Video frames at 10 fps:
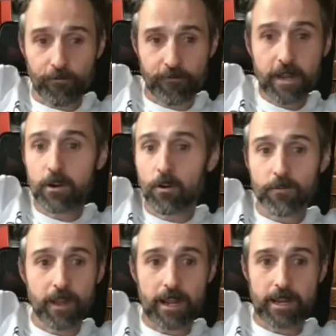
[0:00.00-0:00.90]

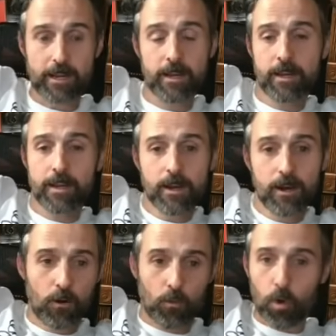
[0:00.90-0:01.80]
field they
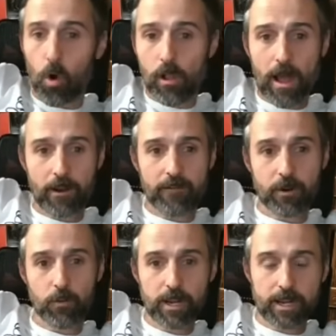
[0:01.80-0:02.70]
roll out
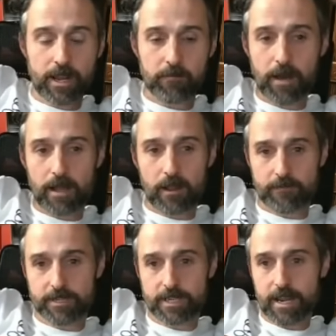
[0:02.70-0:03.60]
every week at
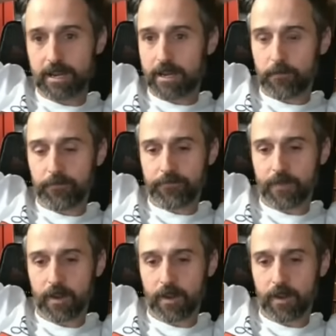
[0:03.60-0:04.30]
MetLife Stadium.